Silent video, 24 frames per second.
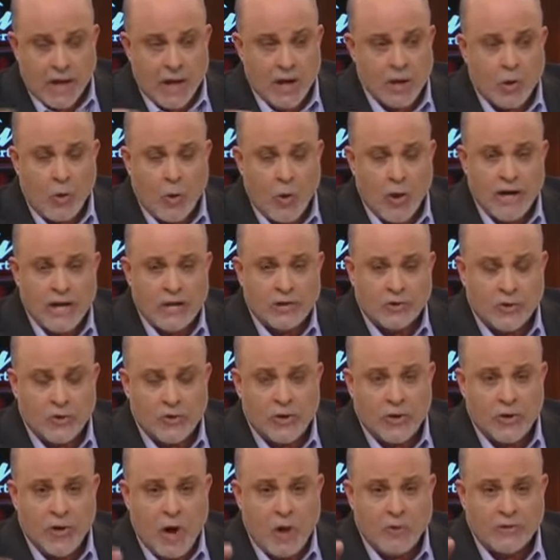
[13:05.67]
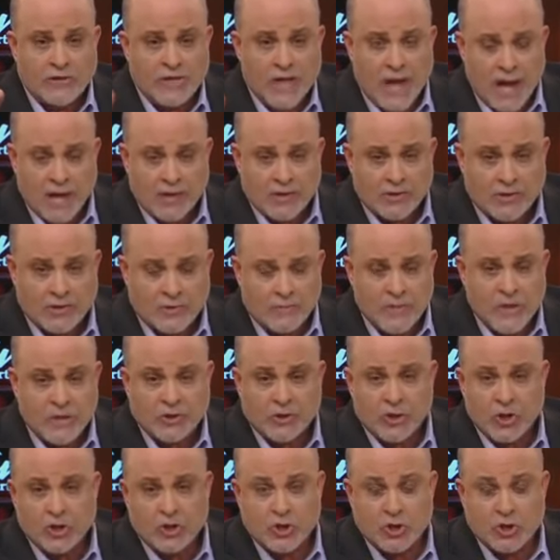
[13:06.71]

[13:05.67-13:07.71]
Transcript: According to their own texts, Mr.